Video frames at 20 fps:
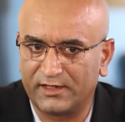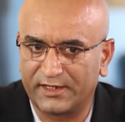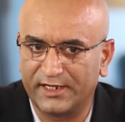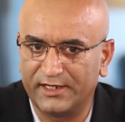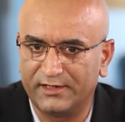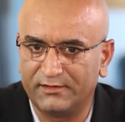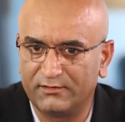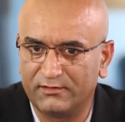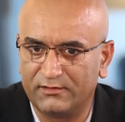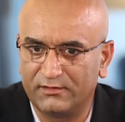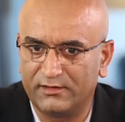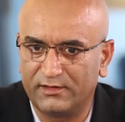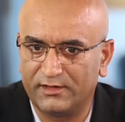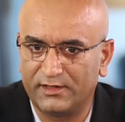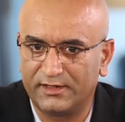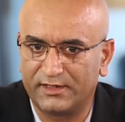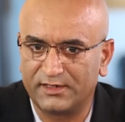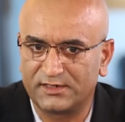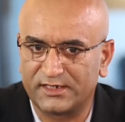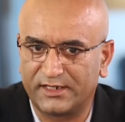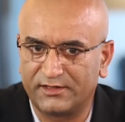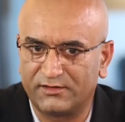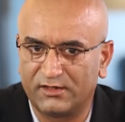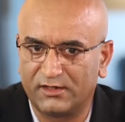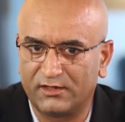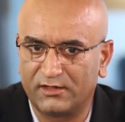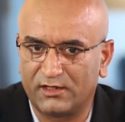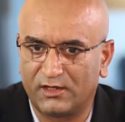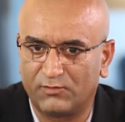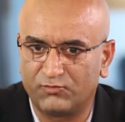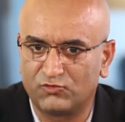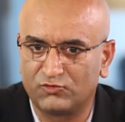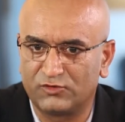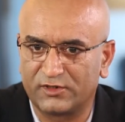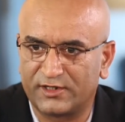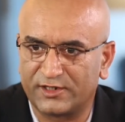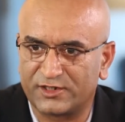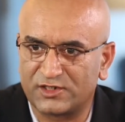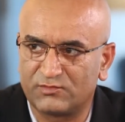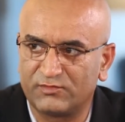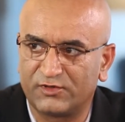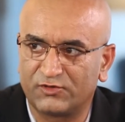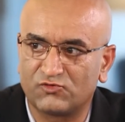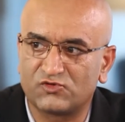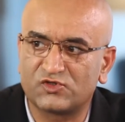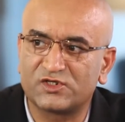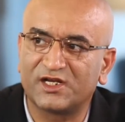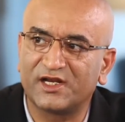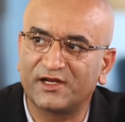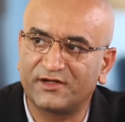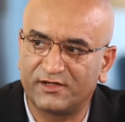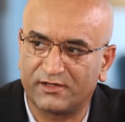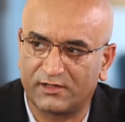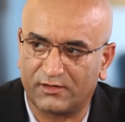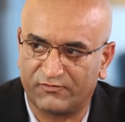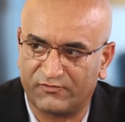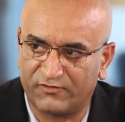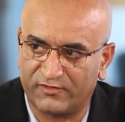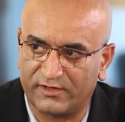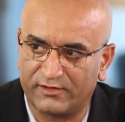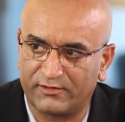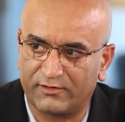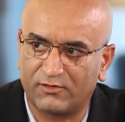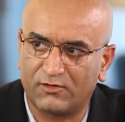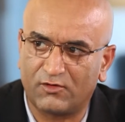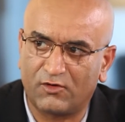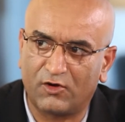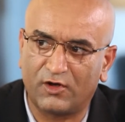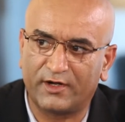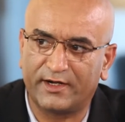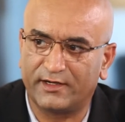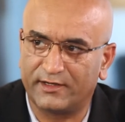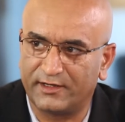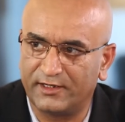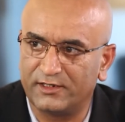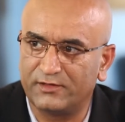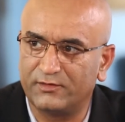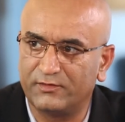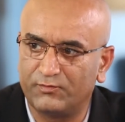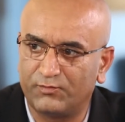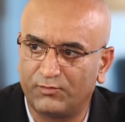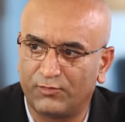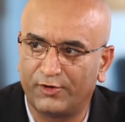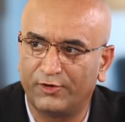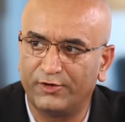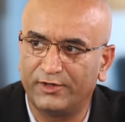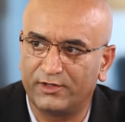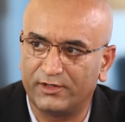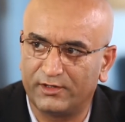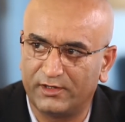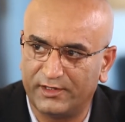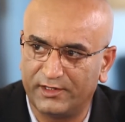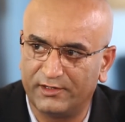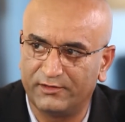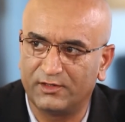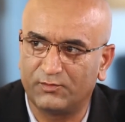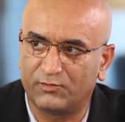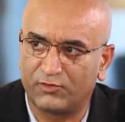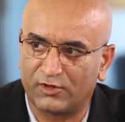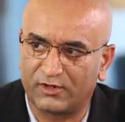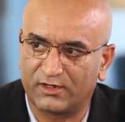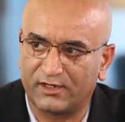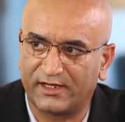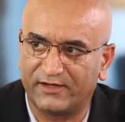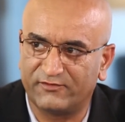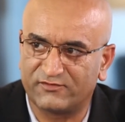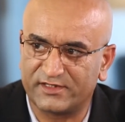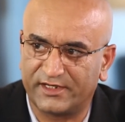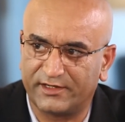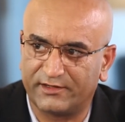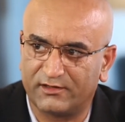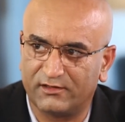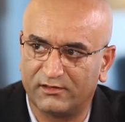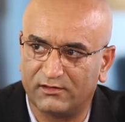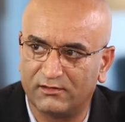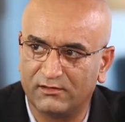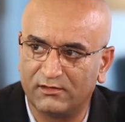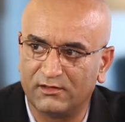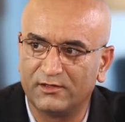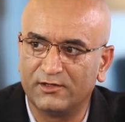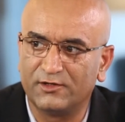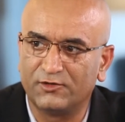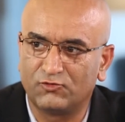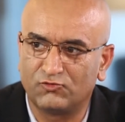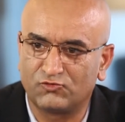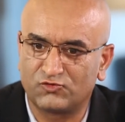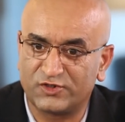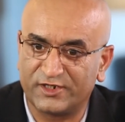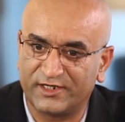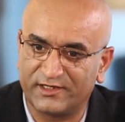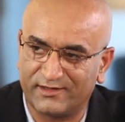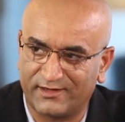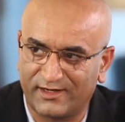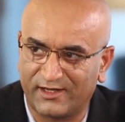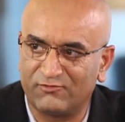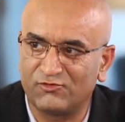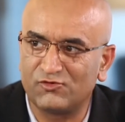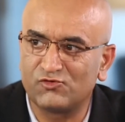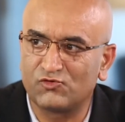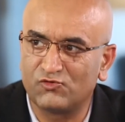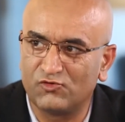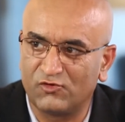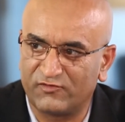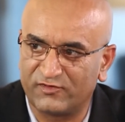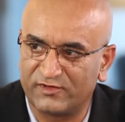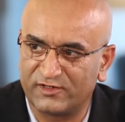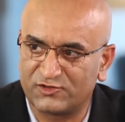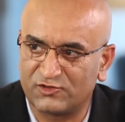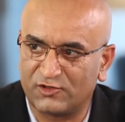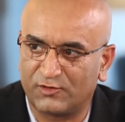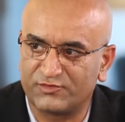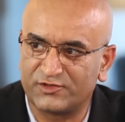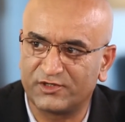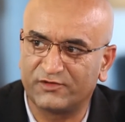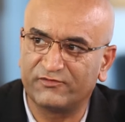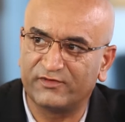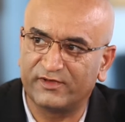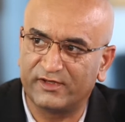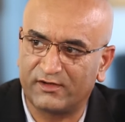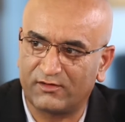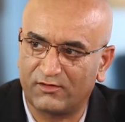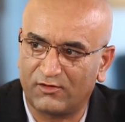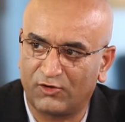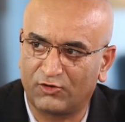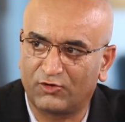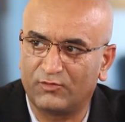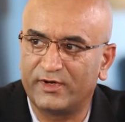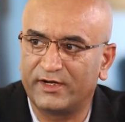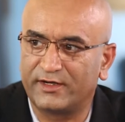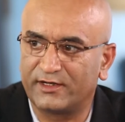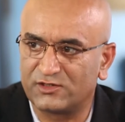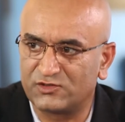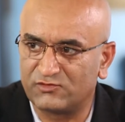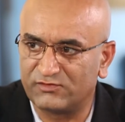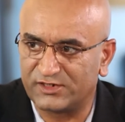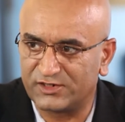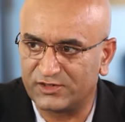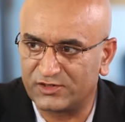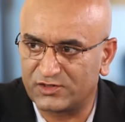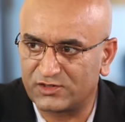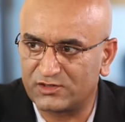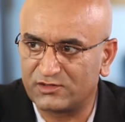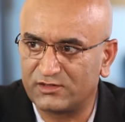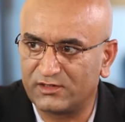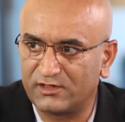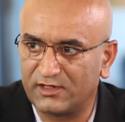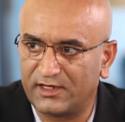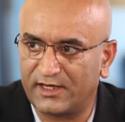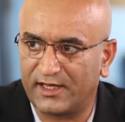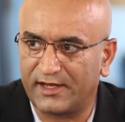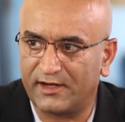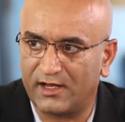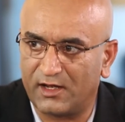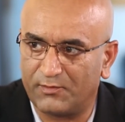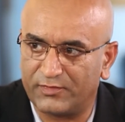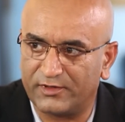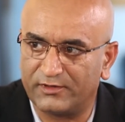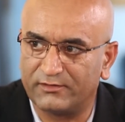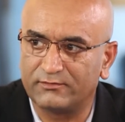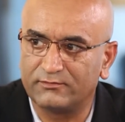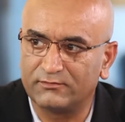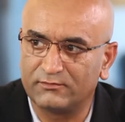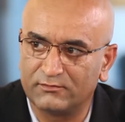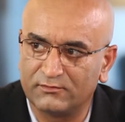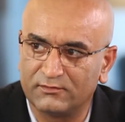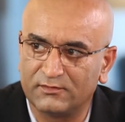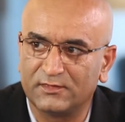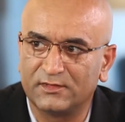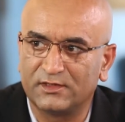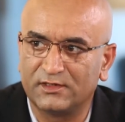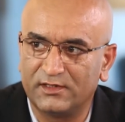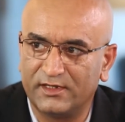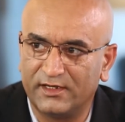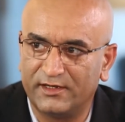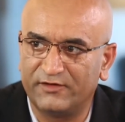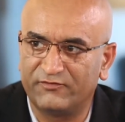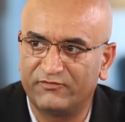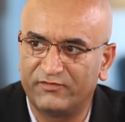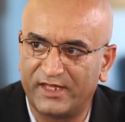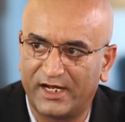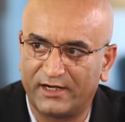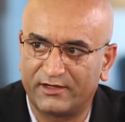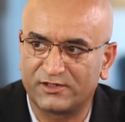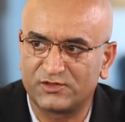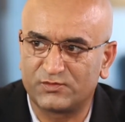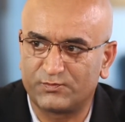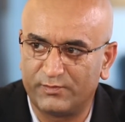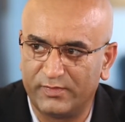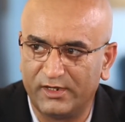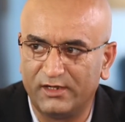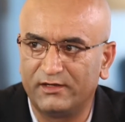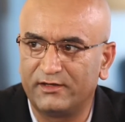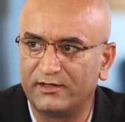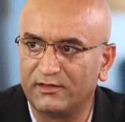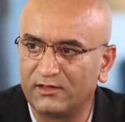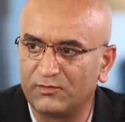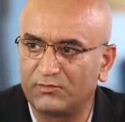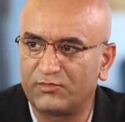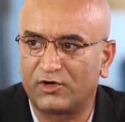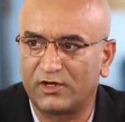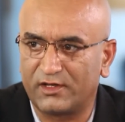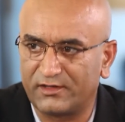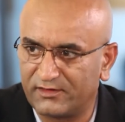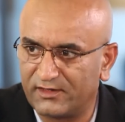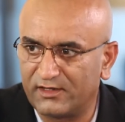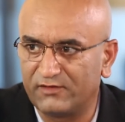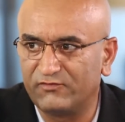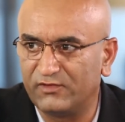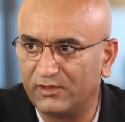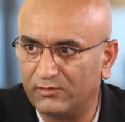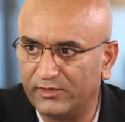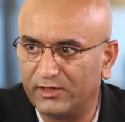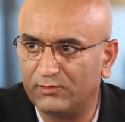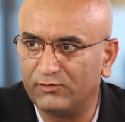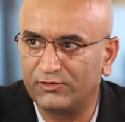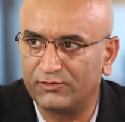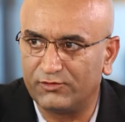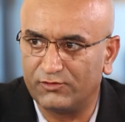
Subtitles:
again, it is, I think, up to the customer to select it upfront or at any point in the product life cycle to say that I want to go for this option where automatic switches can happen. And if that is built in the product, then we'll be able